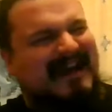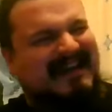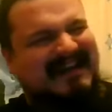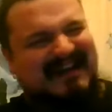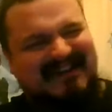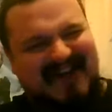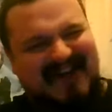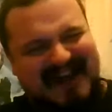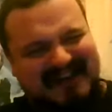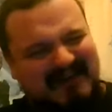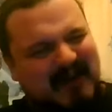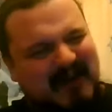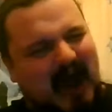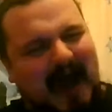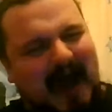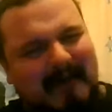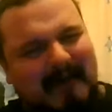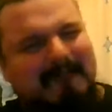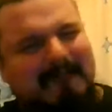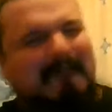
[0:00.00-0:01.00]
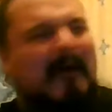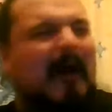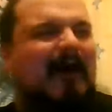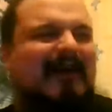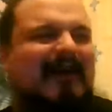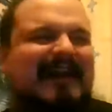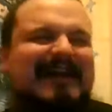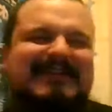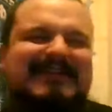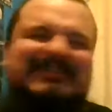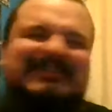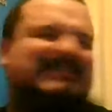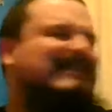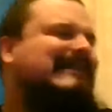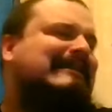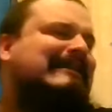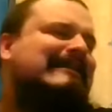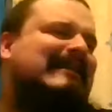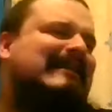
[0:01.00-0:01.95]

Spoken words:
and like unpolished.